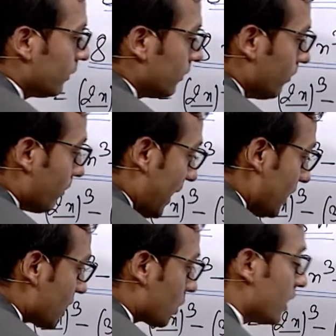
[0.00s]

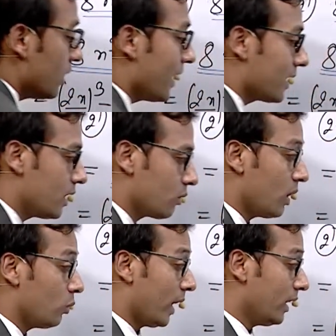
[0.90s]
minus 20x square
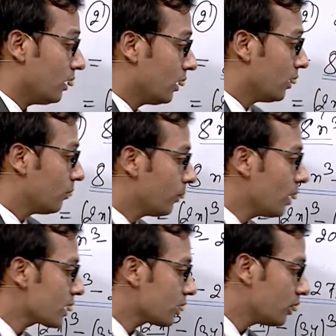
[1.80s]
y
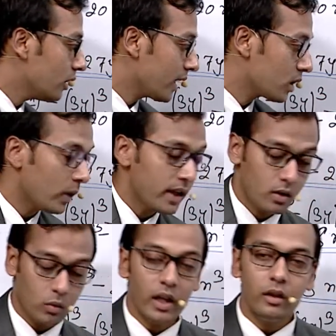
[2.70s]
plus 30xy
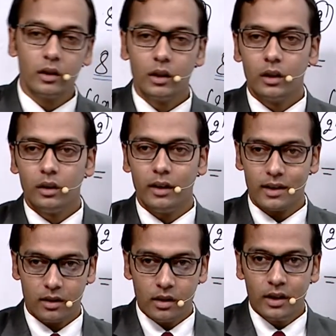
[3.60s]
square?
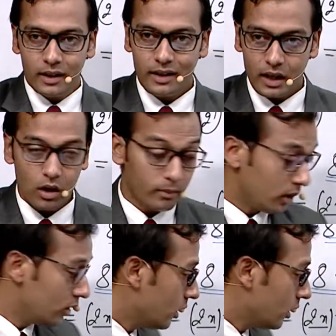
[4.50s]
Let's take common.